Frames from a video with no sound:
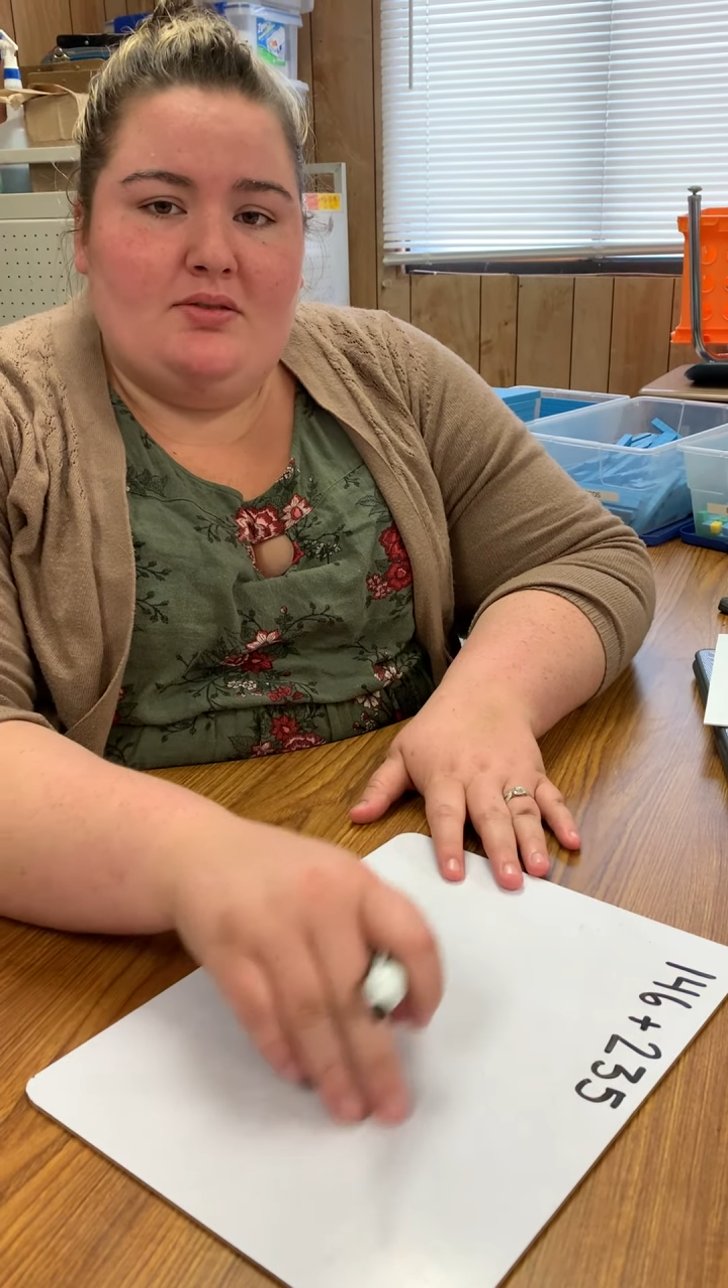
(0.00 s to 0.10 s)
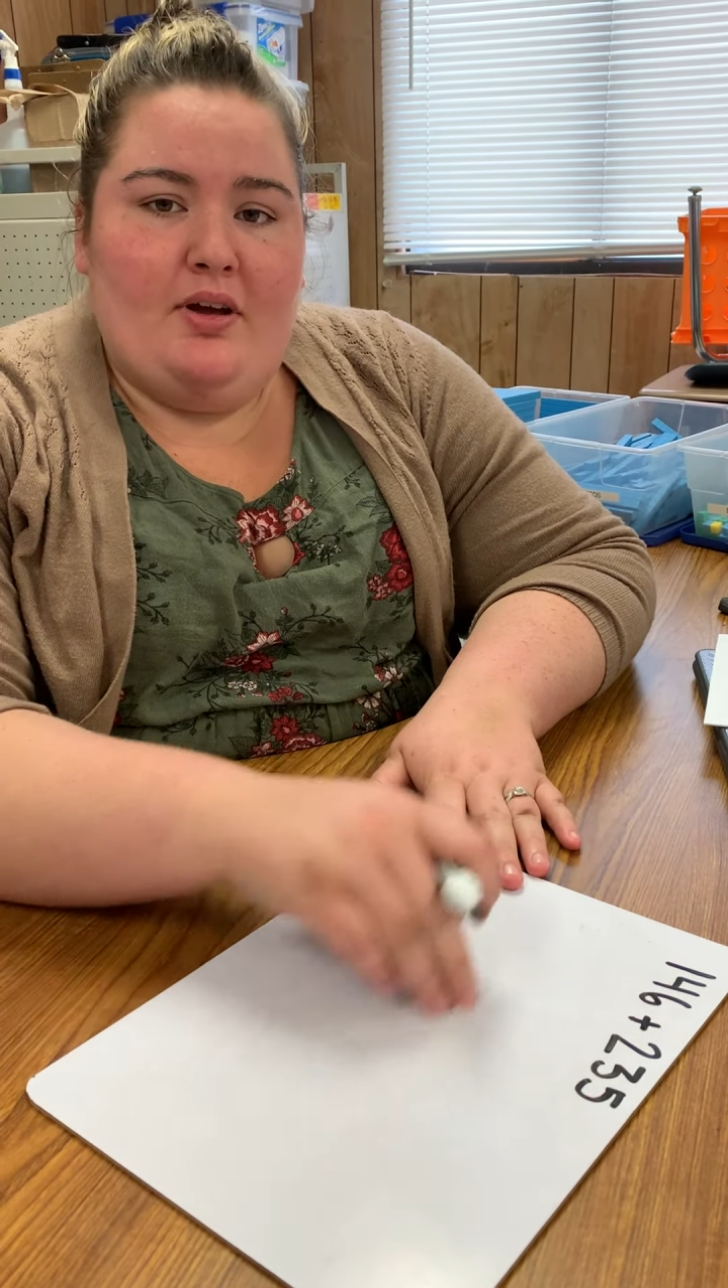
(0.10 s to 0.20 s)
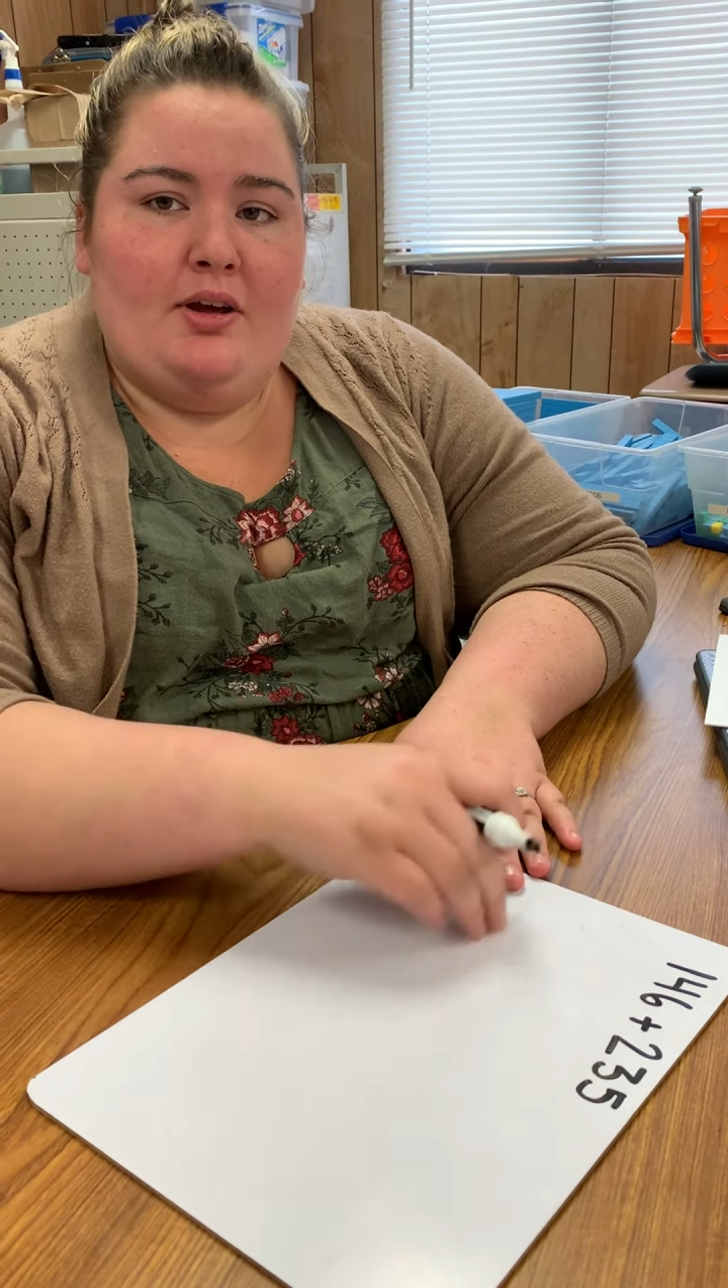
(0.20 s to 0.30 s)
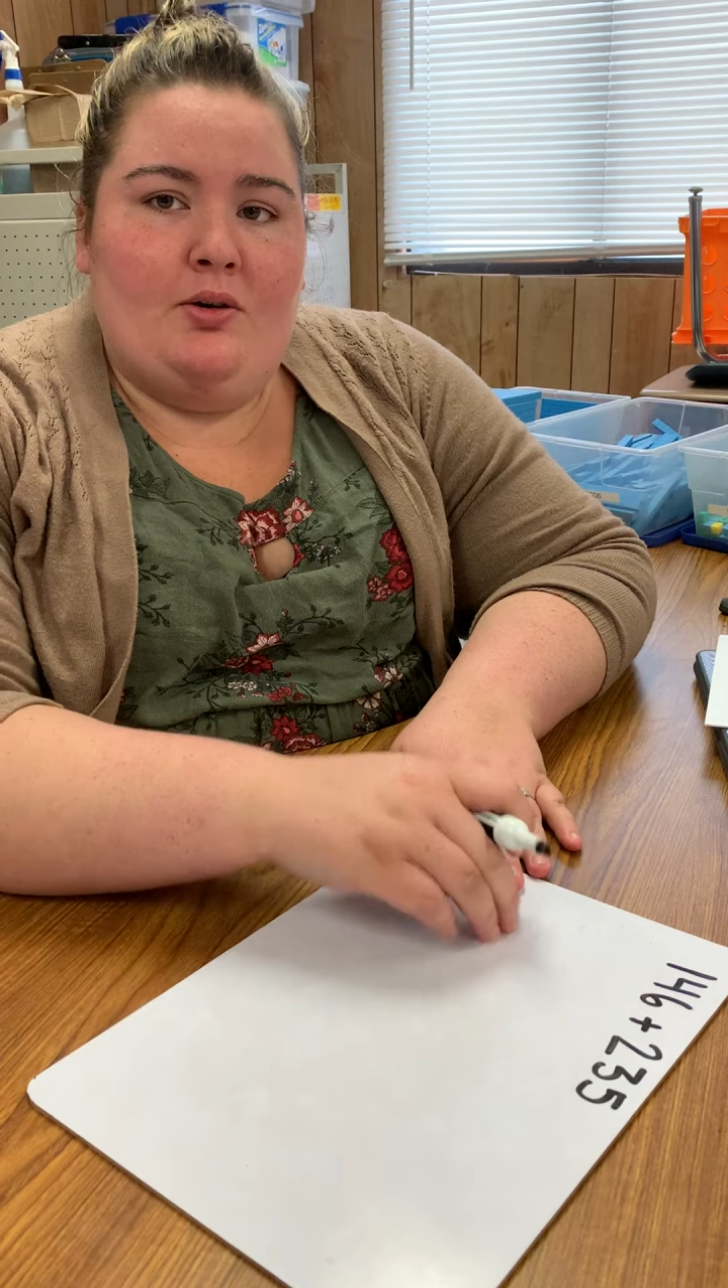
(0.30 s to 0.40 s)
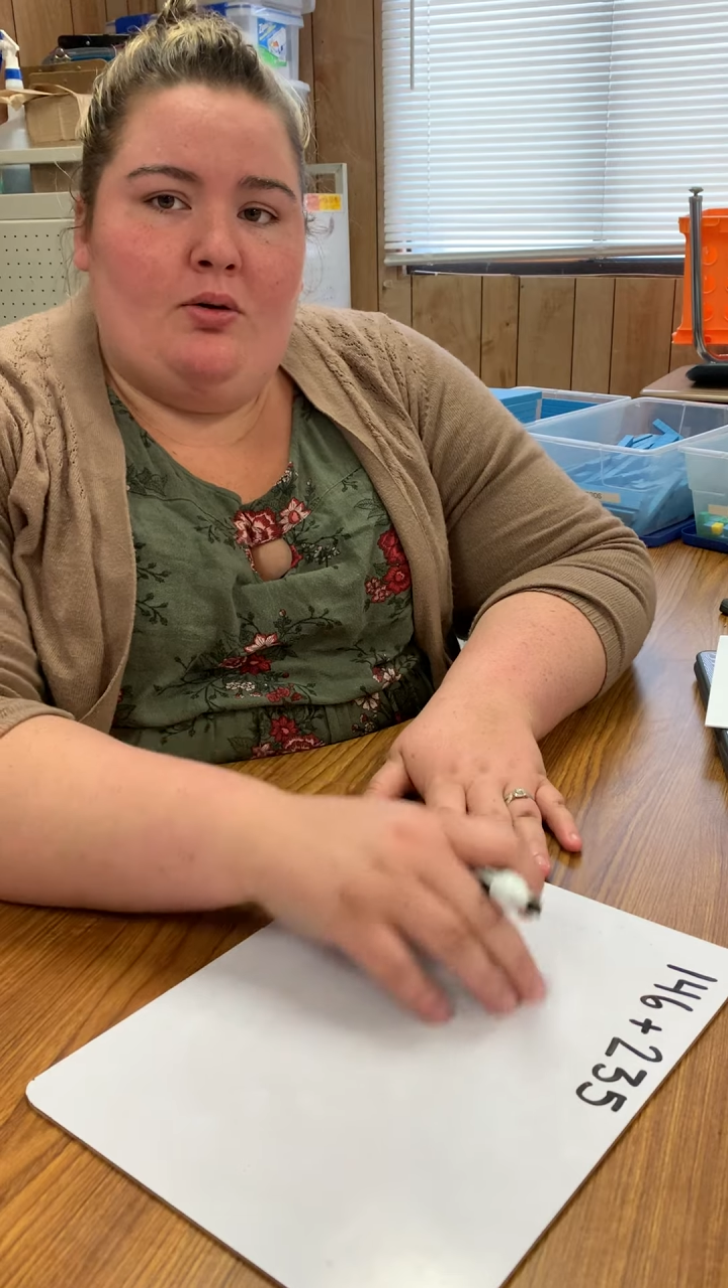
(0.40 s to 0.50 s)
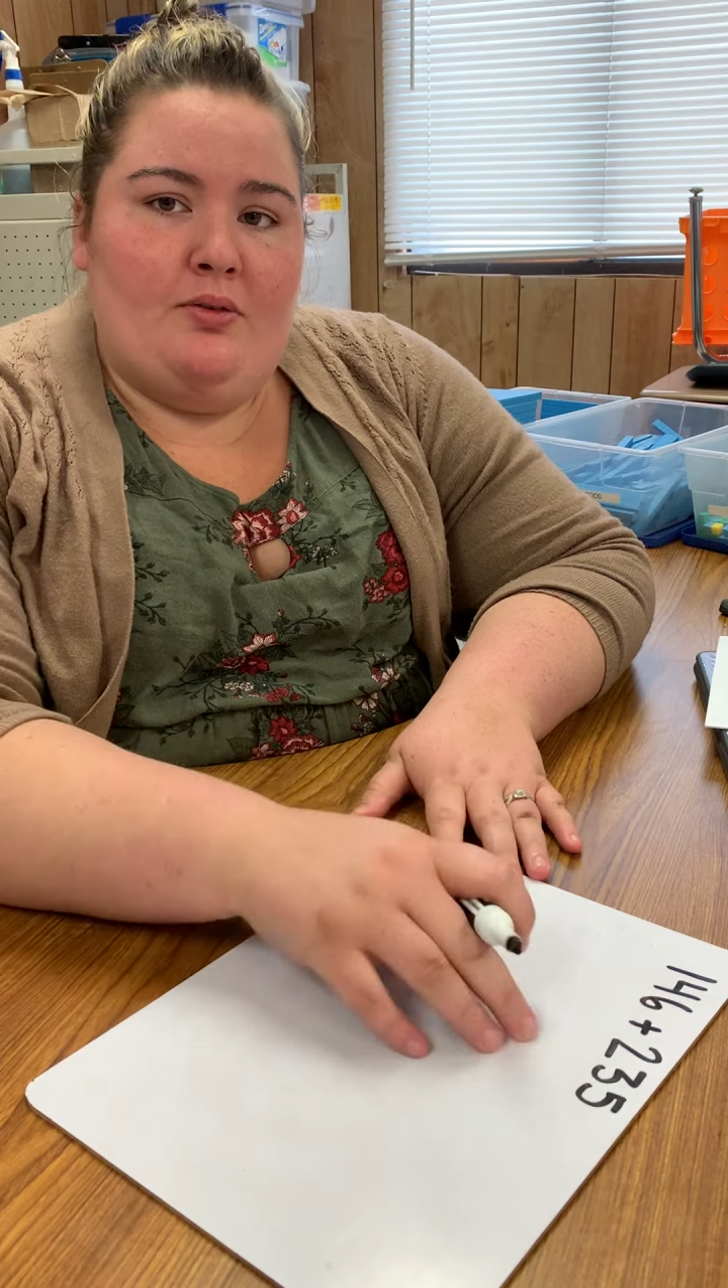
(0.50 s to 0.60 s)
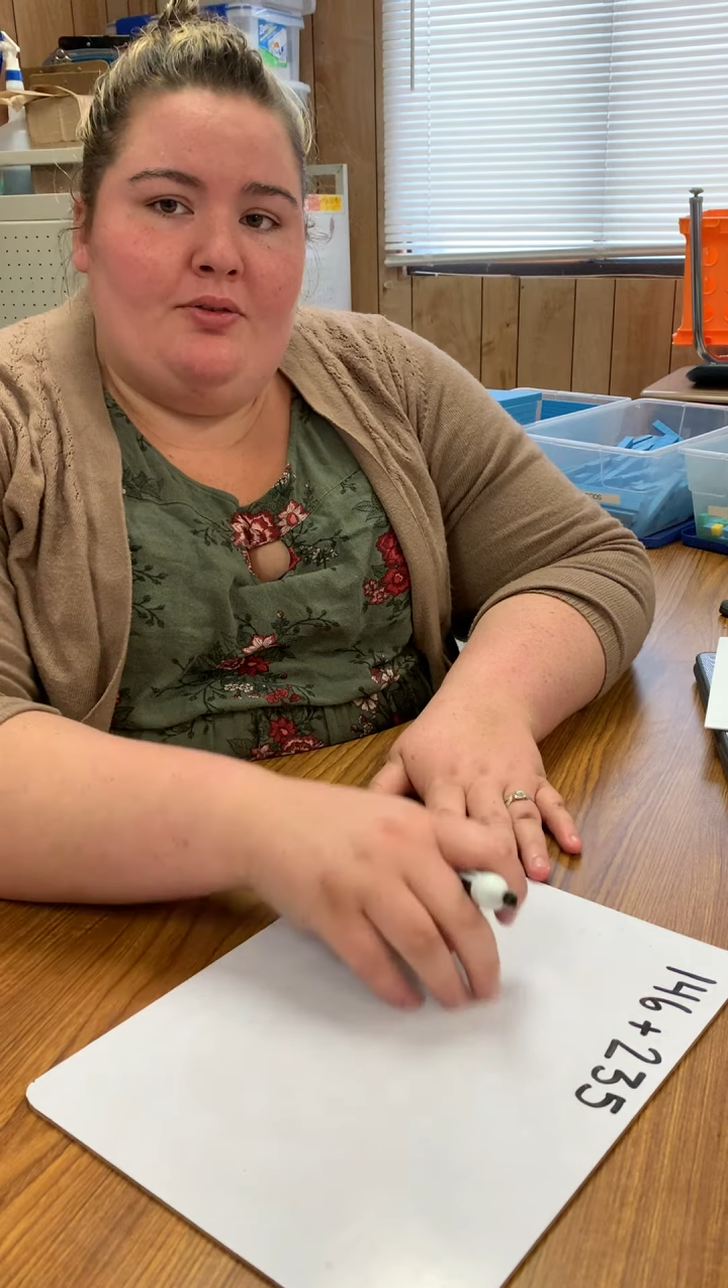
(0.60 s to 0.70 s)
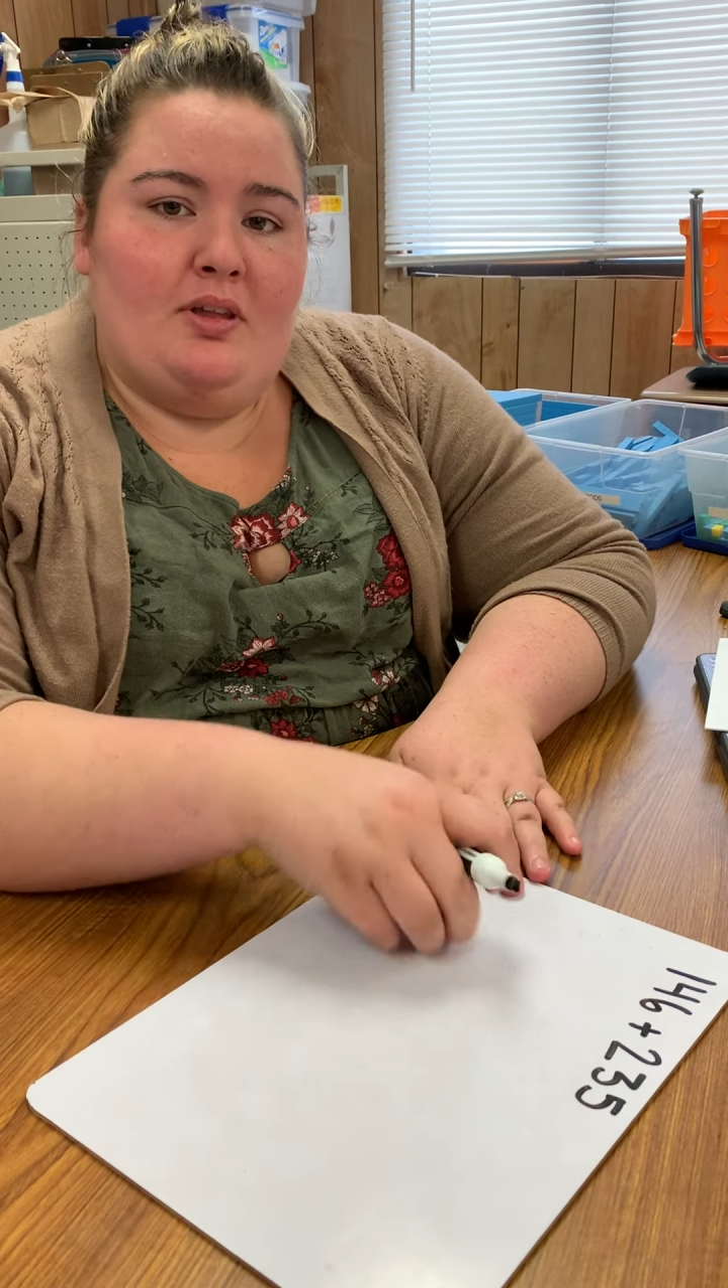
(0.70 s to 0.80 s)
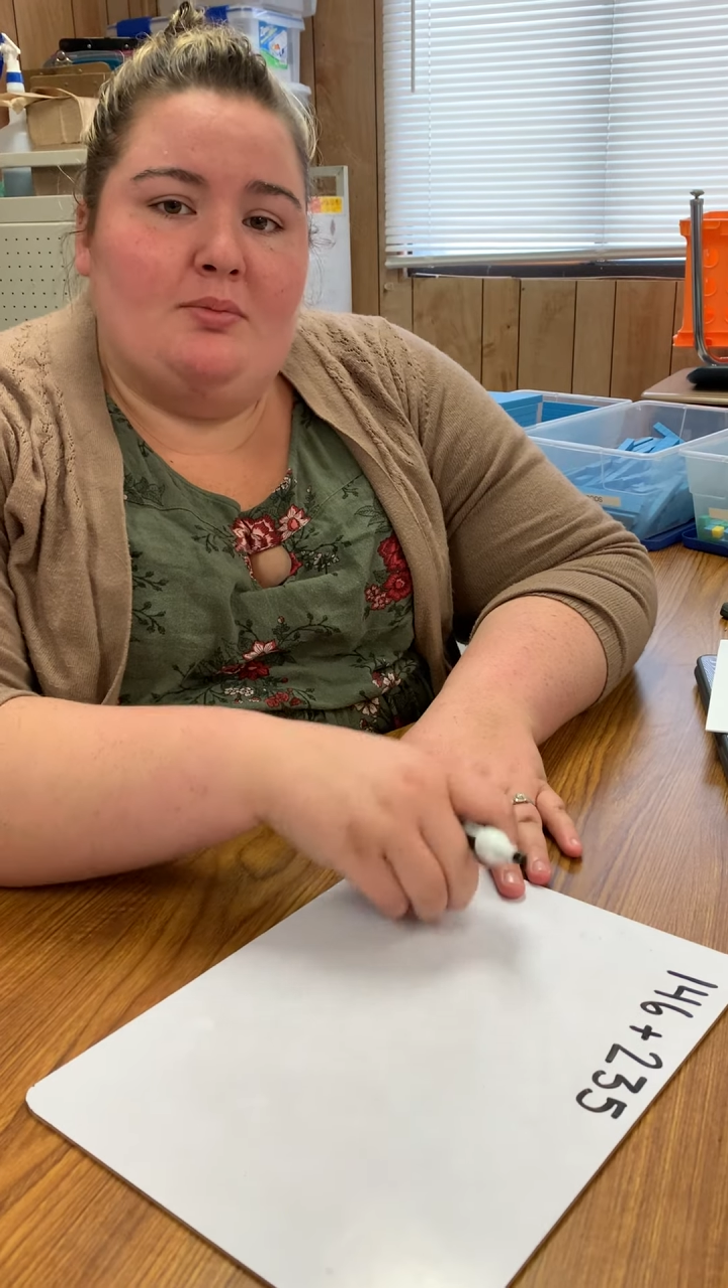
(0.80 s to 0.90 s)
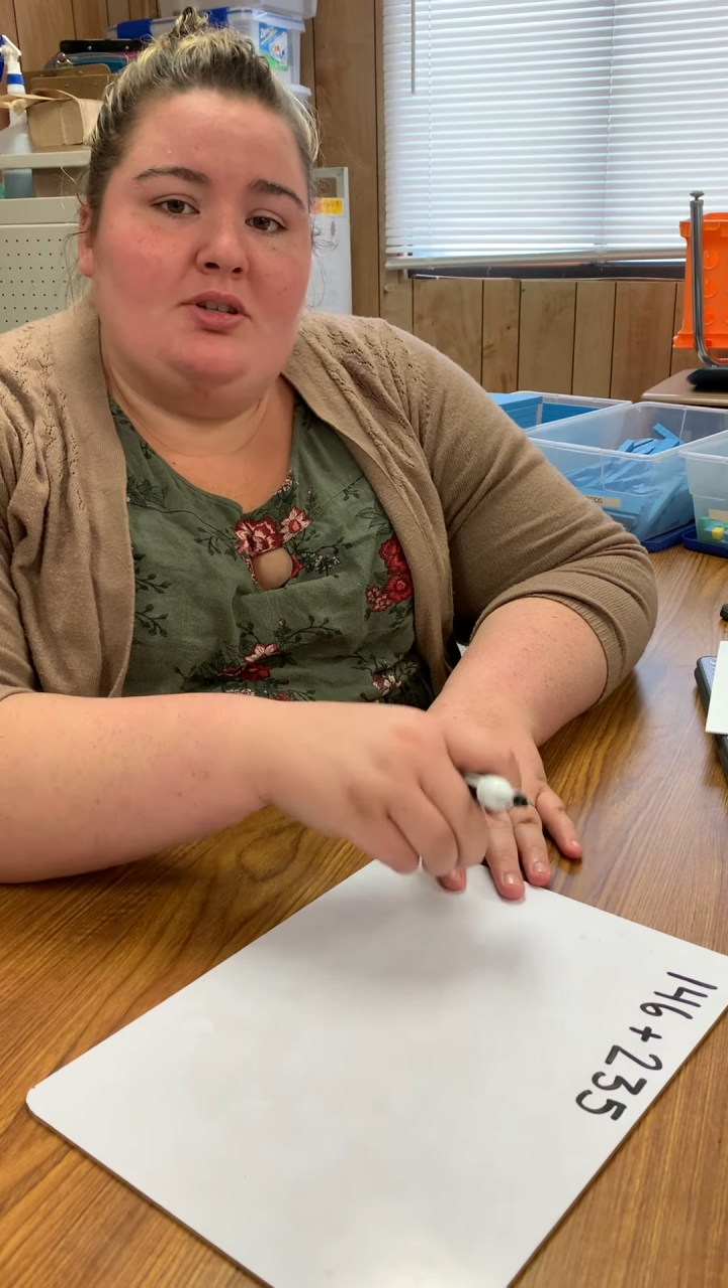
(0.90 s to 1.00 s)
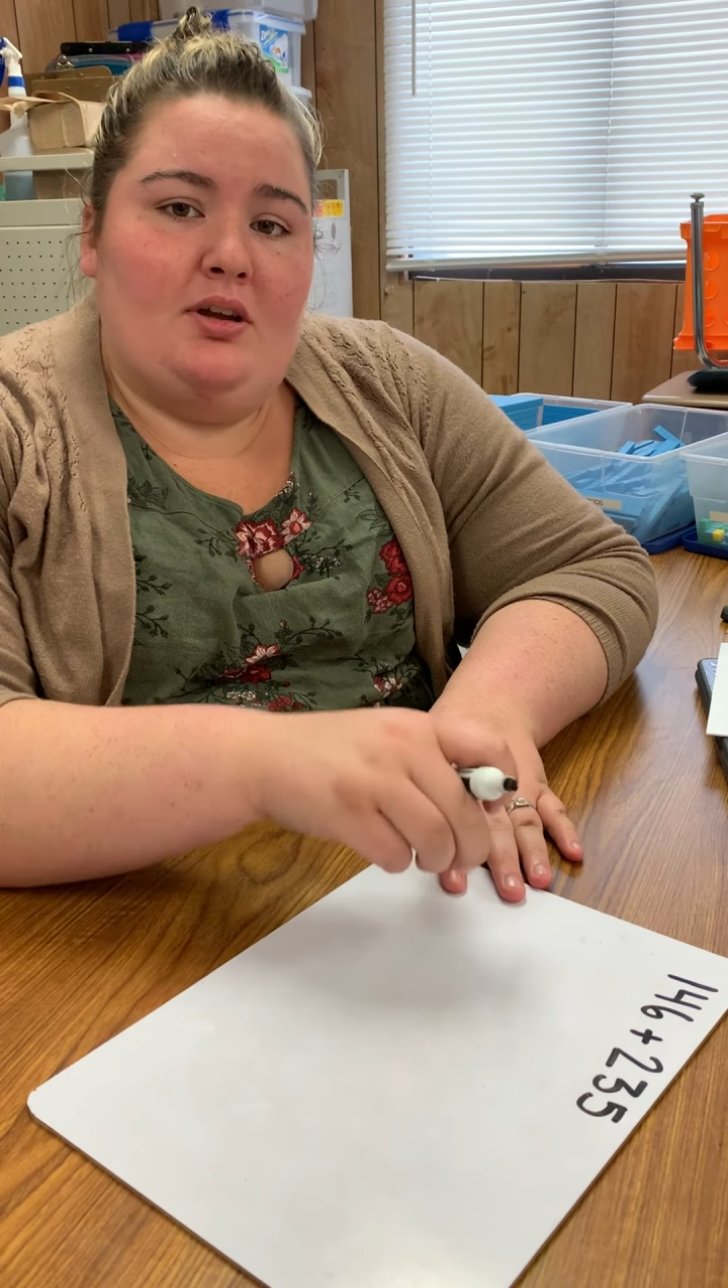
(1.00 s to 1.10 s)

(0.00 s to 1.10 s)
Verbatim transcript: value in order for them to